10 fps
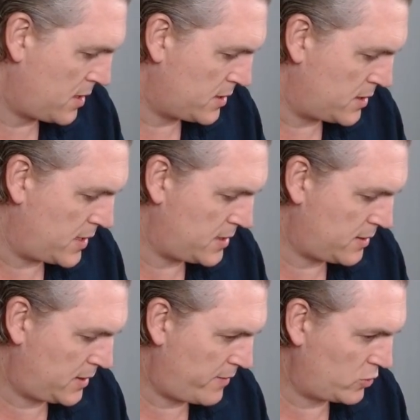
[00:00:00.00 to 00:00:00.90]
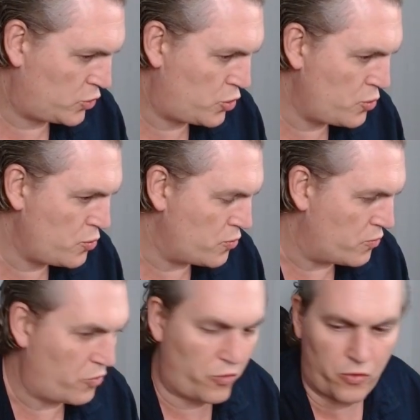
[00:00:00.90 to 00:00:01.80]
So these are the level
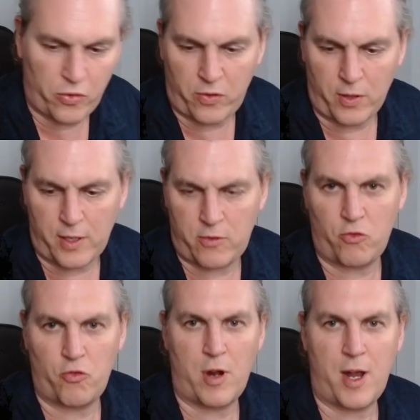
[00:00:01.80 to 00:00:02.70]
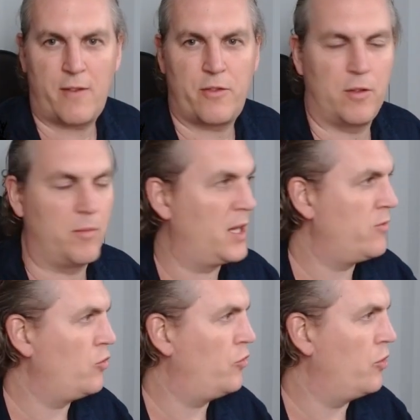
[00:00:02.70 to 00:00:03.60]
2s. So let's draft some level
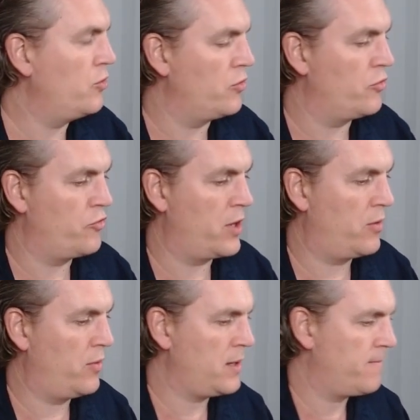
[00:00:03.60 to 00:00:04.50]
2s, shall we?